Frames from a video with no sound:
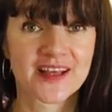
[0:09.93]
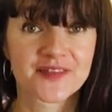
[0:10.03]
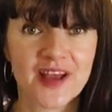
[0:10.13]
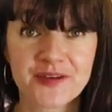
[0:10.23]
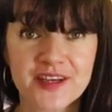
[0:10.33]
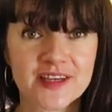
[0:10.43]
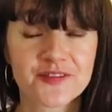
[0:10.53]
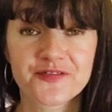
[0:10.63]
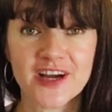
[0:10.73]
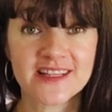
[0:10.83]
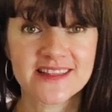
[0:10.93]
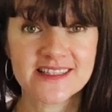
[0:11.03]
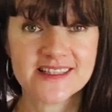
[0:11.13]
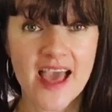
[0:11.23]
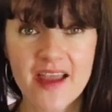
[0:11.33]
Now you're going to find
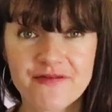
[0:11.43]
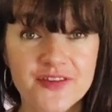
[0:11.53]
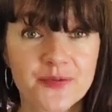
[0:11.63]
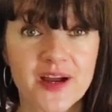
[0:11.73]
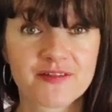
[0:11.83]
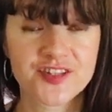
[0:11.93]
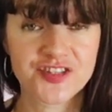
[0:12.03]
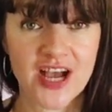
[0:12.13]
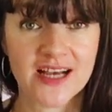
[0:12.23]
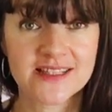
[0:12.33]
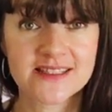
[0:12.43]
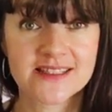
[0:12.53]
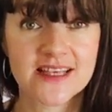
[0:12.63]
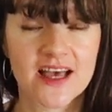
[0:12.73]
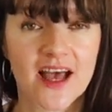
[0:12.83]
this everywhere in jazz,
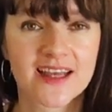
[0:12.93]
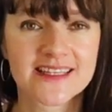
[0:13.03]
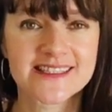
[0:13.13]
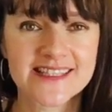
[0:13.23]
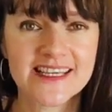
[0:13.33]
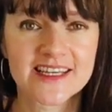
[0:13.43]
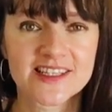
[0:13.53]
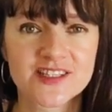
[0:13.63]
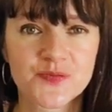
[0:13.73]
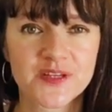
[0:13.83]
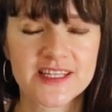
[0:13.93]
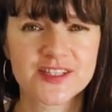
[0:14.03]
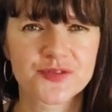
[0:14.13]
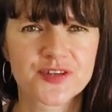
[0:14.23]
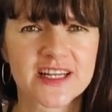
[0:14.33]
and as singers we need
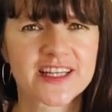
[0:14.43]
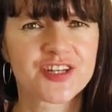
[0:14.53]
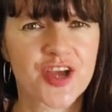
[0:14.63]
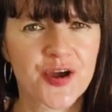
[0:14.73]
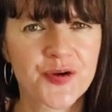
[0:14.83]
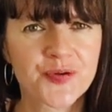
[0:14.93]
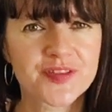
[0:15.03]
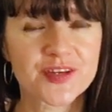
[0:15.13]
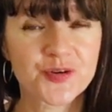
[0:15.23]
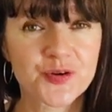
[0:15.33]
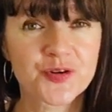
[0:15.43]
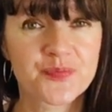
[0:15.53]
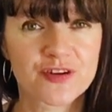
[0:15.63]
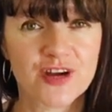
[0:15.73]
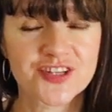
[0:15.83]
to really know the chord
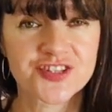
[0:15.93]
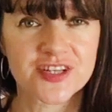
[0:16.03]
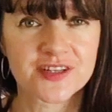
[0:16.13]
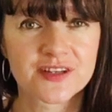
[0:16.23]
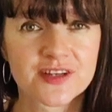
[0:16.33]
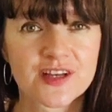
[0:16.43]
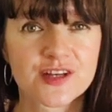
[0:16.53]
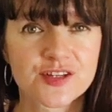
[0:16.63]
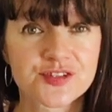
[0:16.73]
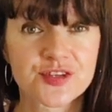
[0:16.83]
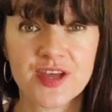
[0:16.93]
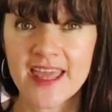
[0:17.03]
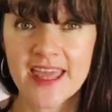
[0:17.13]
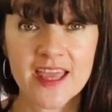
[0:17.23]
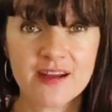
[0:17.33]
progression to
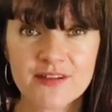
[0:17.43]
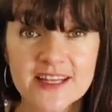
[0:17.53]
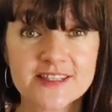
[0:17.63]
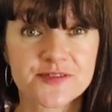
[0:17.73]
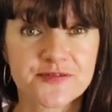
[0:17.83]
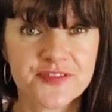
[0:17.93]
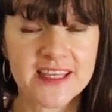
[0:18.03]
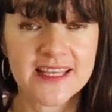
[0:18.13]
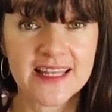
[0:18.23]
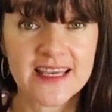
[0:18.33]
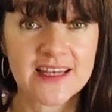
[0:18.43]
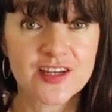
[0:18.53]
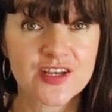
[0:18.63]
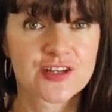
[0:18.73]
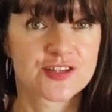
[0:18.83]
hear it, to feel it,
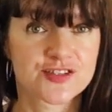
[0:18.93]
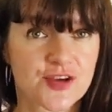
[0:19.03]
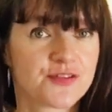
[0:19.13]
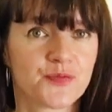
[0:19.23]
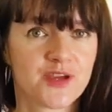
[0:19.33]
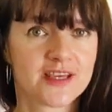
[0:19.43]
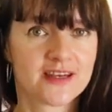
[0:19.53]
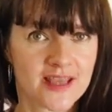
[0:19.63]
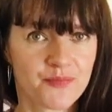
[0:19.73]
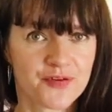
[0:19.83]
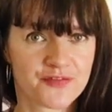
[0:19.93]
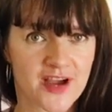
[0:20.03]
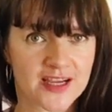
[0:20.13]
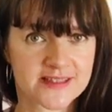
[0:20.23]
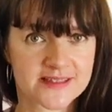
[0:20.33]
so that we can
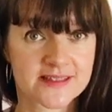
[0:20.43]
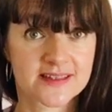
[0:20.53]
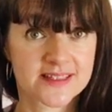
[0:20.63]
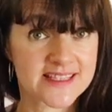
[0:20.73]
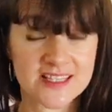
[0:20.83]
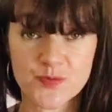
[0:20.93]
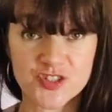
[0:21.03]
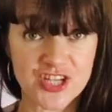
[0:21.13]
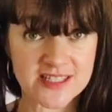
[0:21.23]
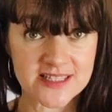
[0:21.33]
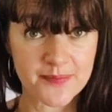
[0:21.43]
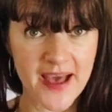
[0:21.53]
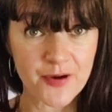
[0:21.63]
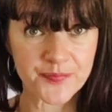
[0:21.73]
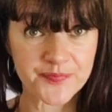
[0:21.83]
improvise, because that's what jazz is
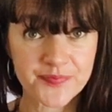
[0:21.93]
about.